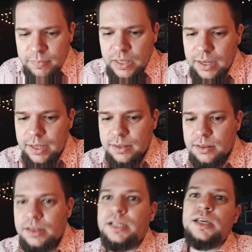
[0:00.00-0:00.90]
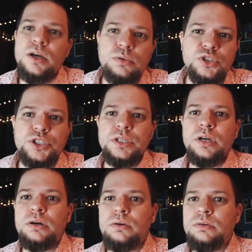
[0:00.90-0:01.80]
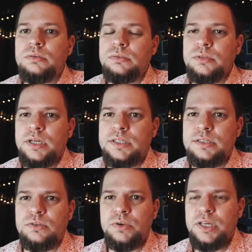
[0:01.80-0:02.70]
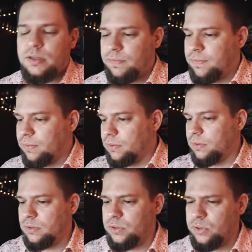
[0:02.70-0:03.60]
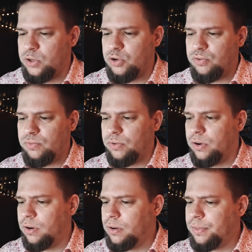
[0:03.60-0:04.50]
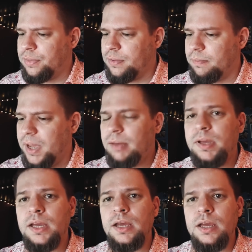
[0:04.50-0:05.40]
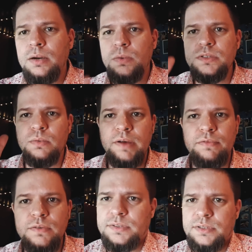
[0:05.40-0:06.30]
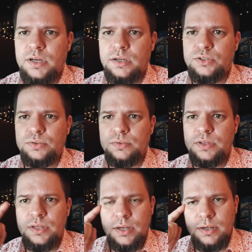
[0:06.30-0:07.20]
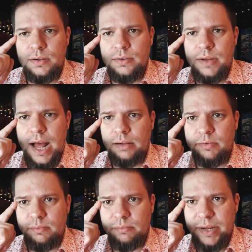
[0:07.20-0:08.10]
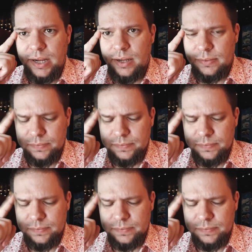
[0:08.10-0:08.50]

and Neo Geo is Greek for New Earth. Maybe it was a reference to the album by